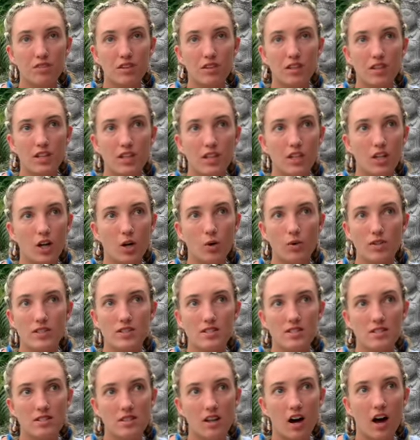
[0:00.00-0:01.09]
it's
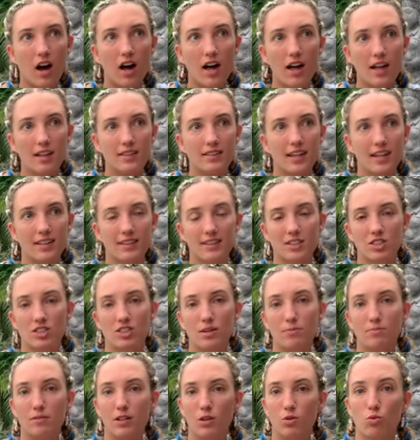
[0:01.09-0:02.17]
not like there's
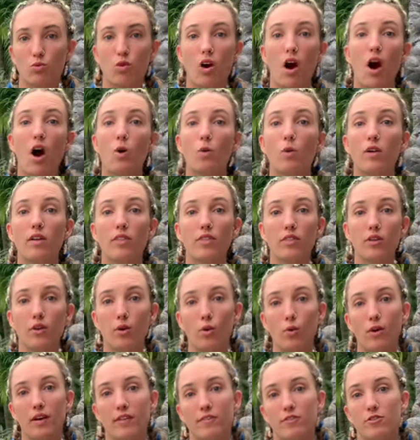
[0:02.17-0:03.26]
something wrong with you
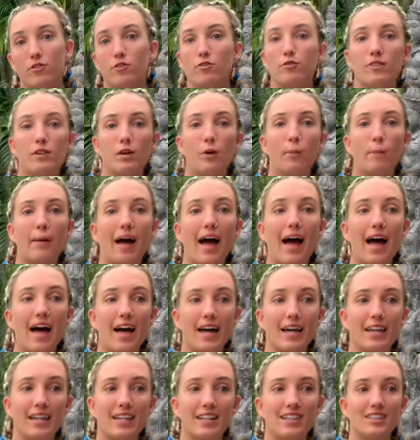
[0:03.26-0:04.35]
if you feel
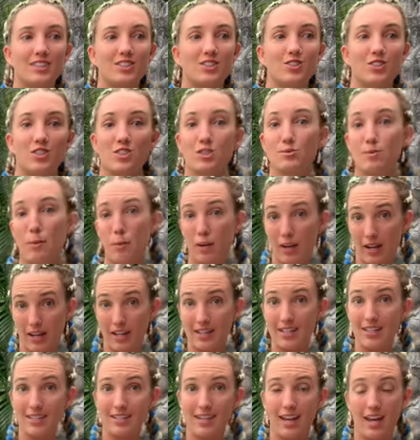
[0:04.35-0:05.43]
bad. It's just maybe an
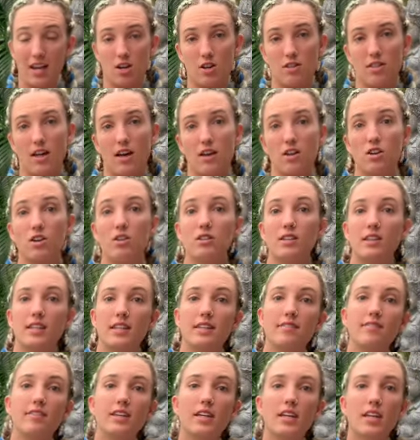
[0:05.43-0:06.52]
indicator that you're
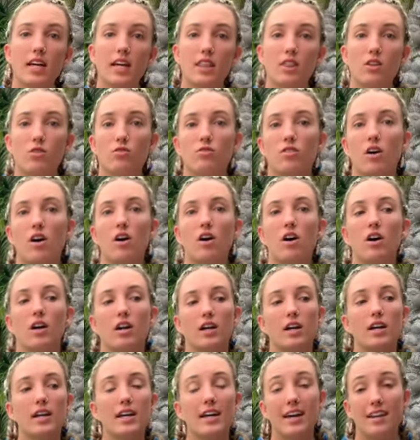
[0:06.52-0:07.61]
living in the wrong
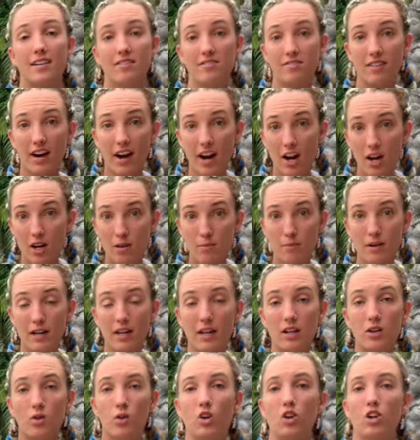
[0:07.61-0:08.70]

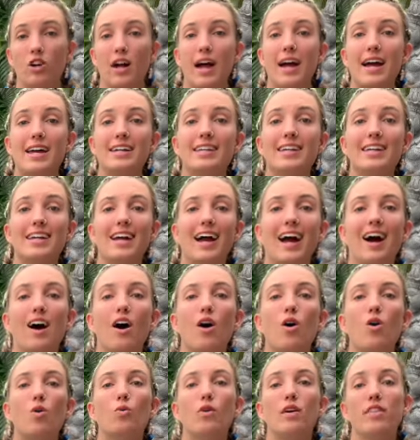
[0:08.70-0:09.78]
environment or you're hanging
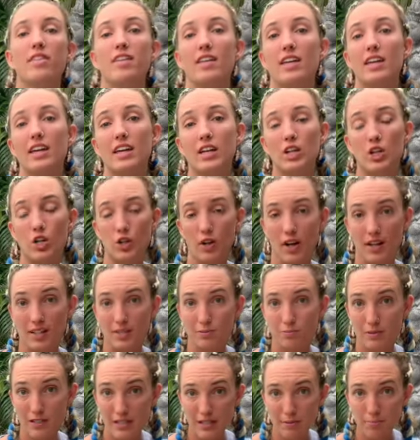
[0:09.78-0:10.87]
out with incorrect
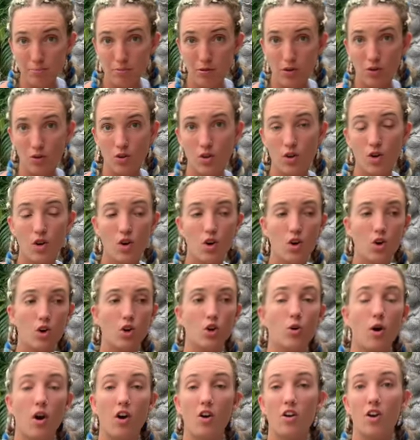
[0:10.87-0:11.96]
people who
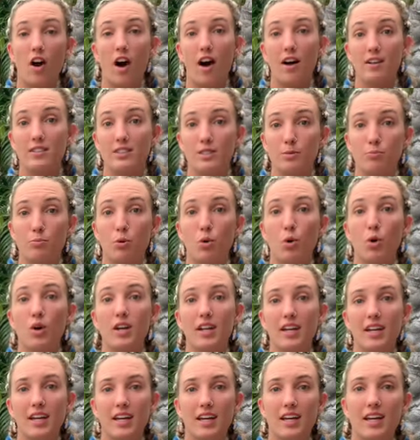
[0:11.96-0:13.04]
are not
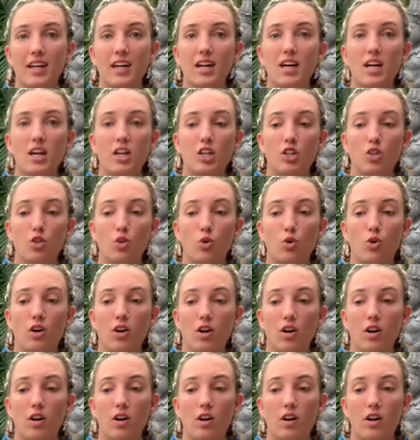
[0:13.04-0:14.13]
supporting
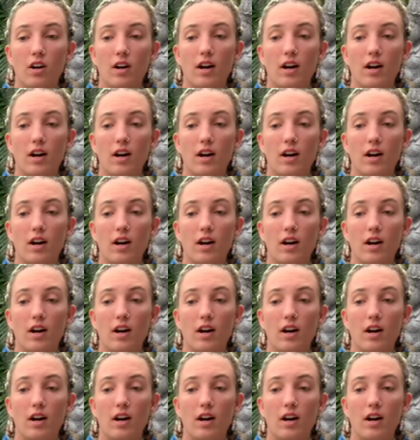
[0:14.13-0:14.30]
your